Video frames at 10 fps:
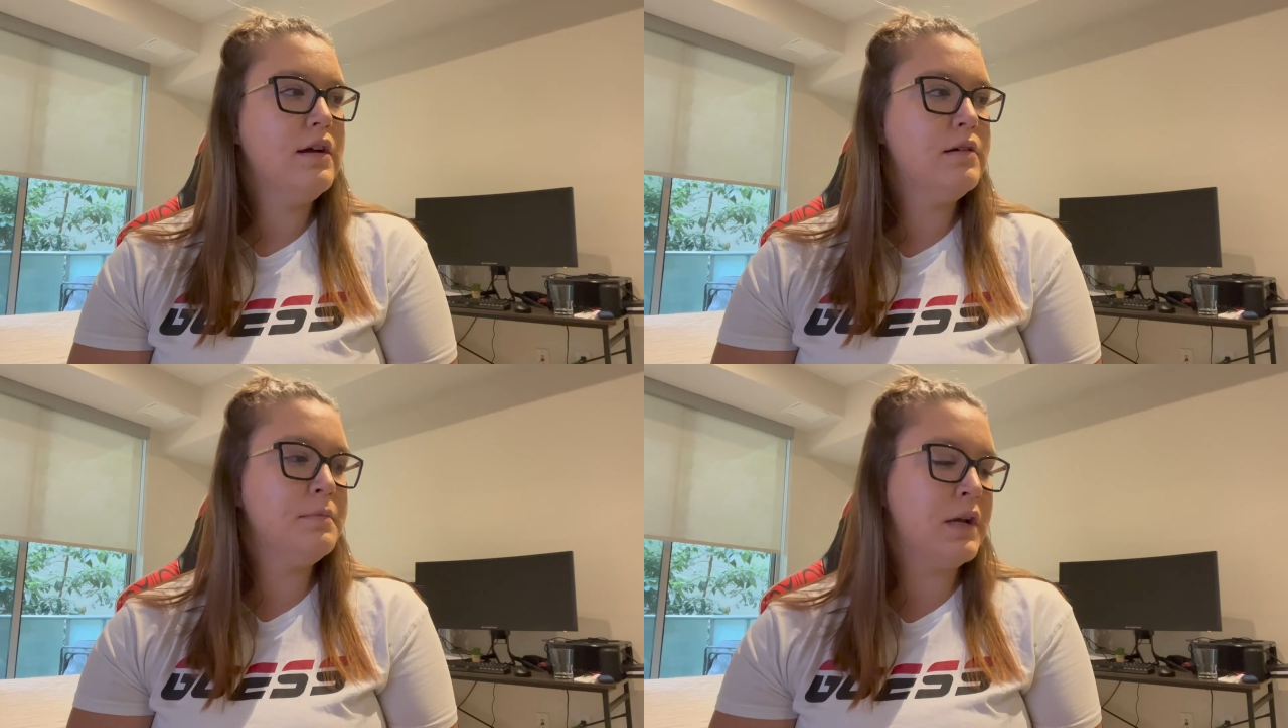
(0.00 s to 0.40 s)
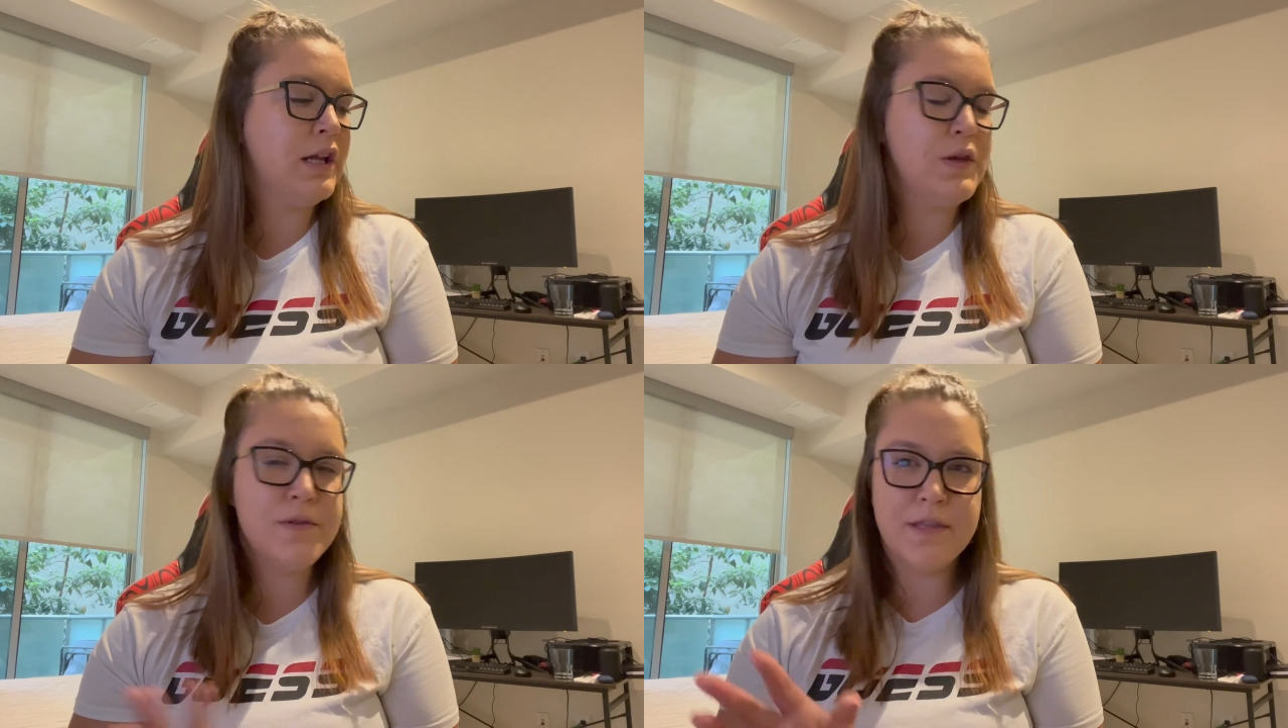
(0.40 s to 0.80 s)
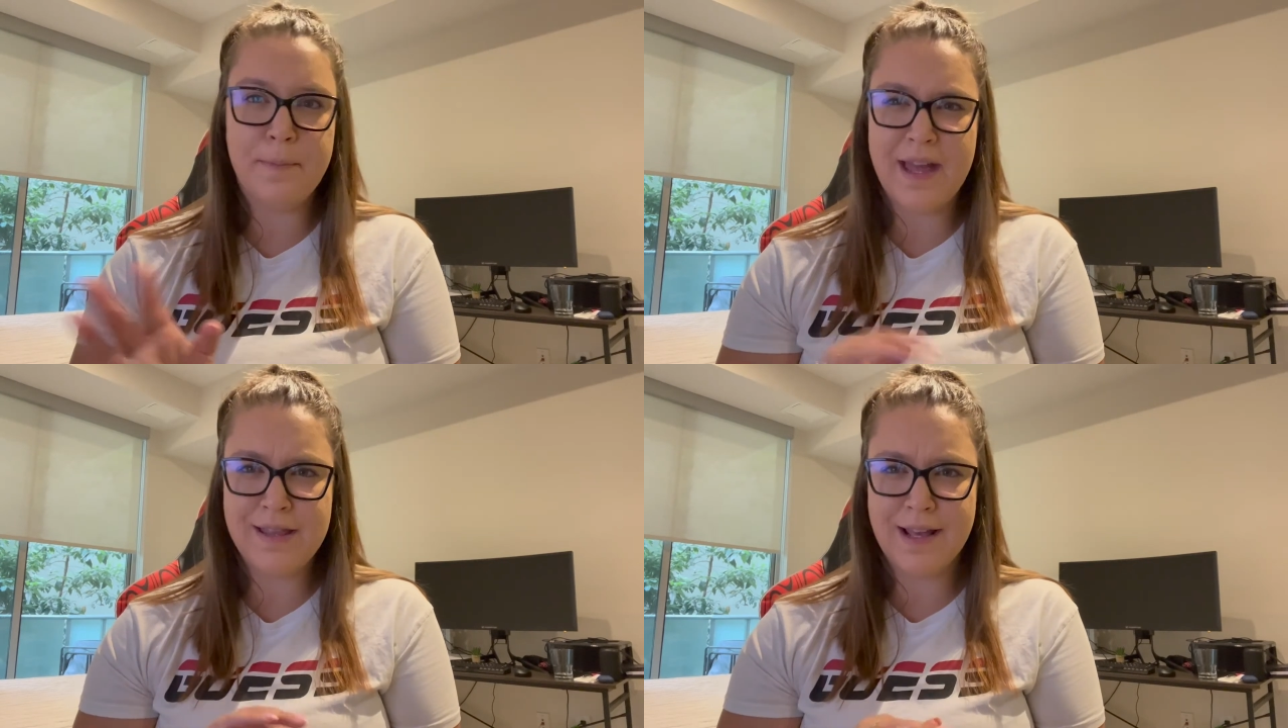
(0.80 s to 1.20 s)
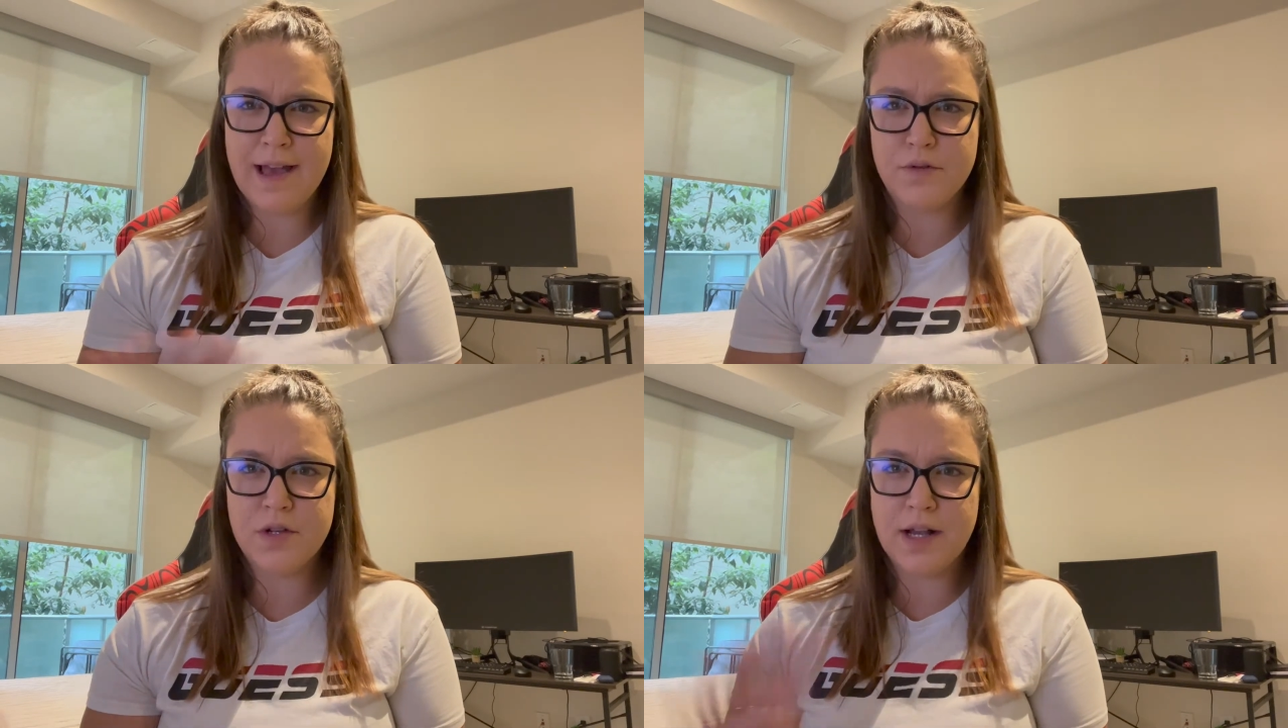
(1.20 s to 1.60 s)
I'm gonna use the bed and the
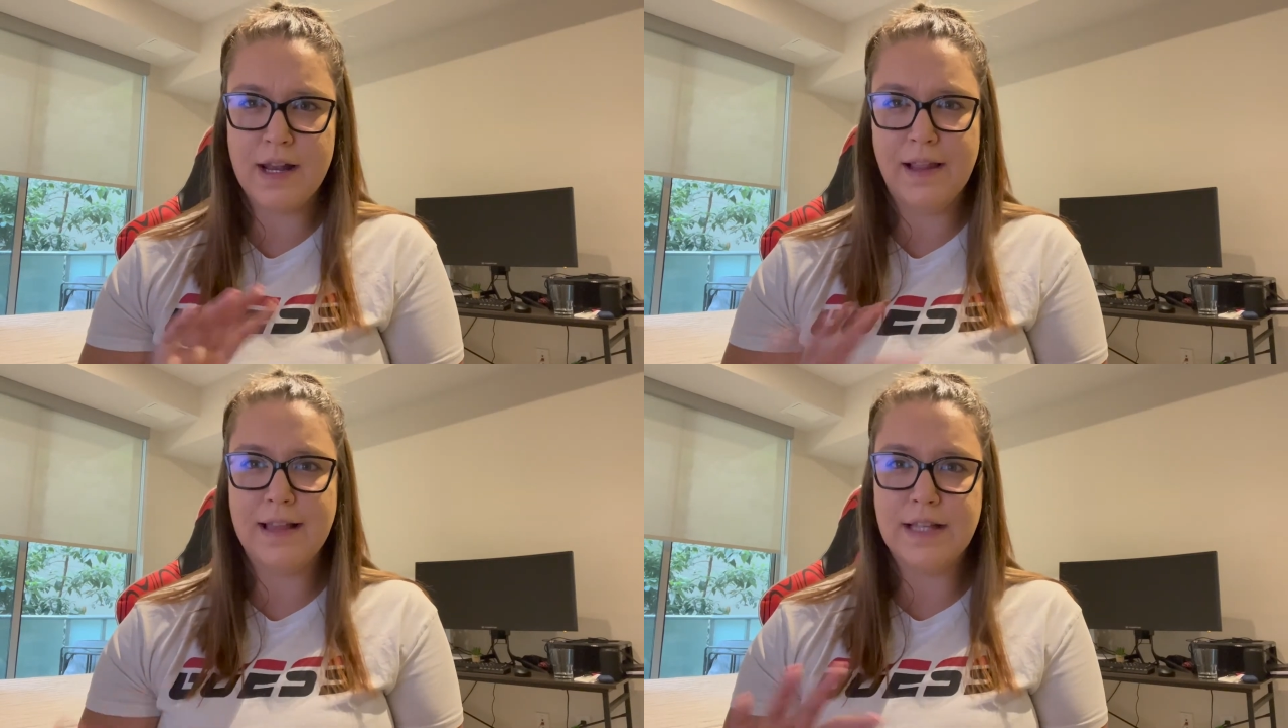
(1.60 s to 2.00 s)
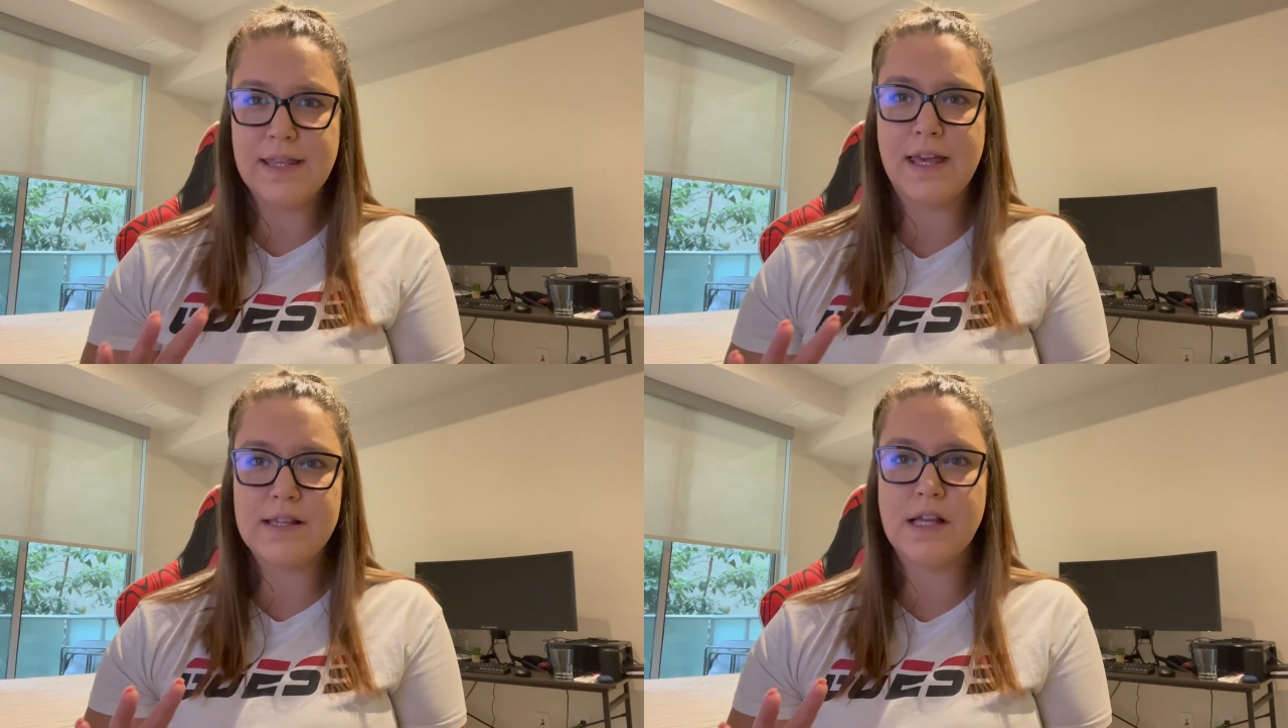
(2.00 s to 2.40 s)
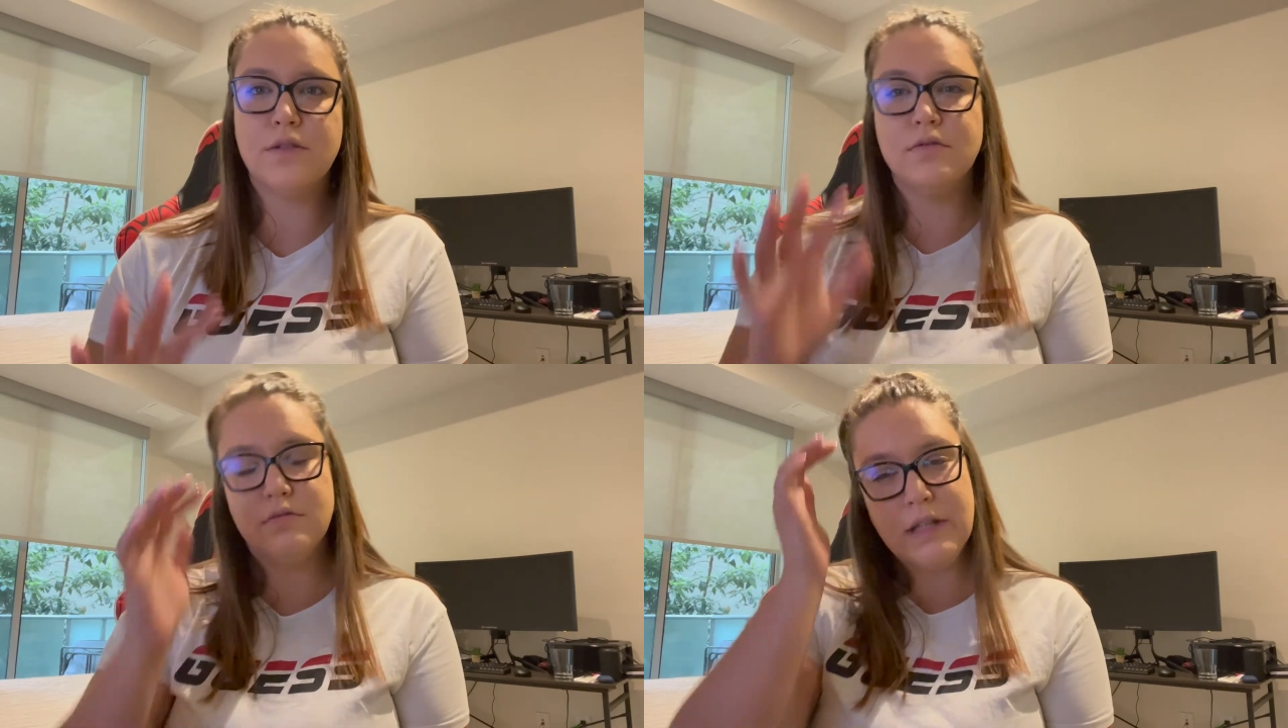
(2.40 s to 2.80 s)
couch to kind of like lay things out